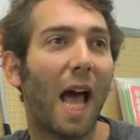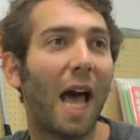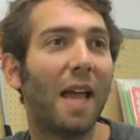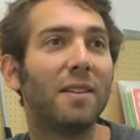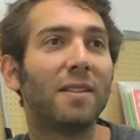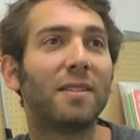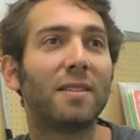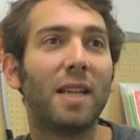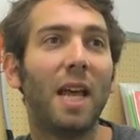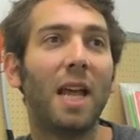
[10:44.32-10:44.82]

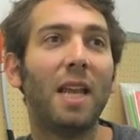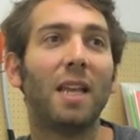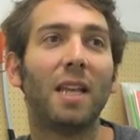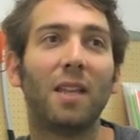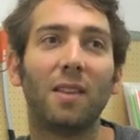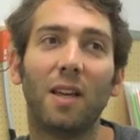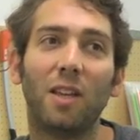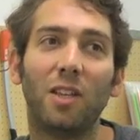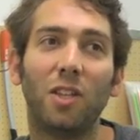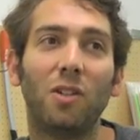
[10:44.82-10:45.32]

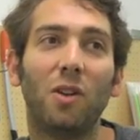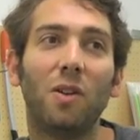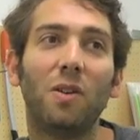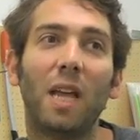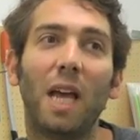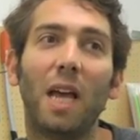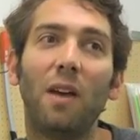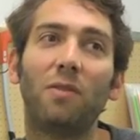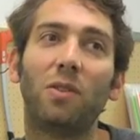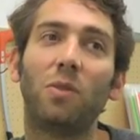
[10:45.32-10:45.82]
understanding that you
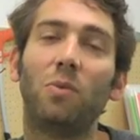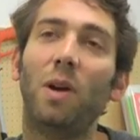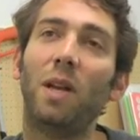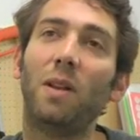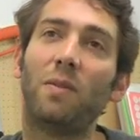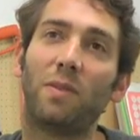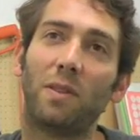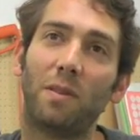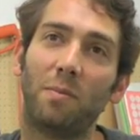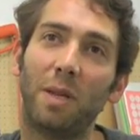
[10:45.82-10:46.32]
don't have to
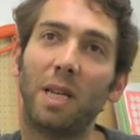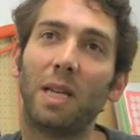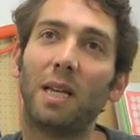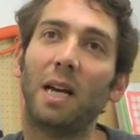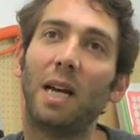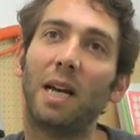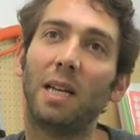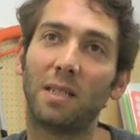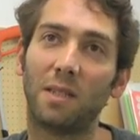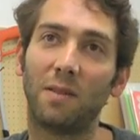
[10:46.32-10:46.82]
wait for the big
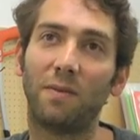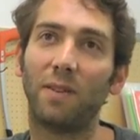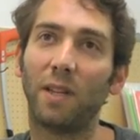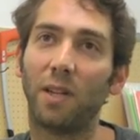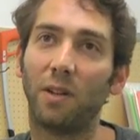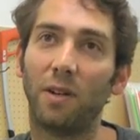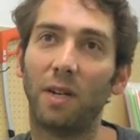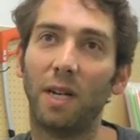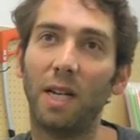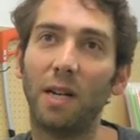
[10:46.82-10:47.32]
guys to
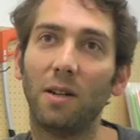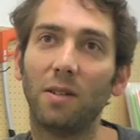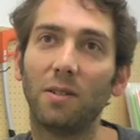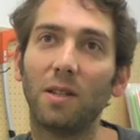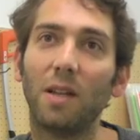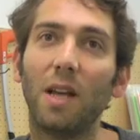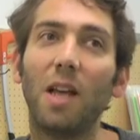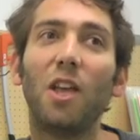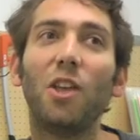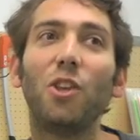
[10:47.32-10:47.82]
figure it out.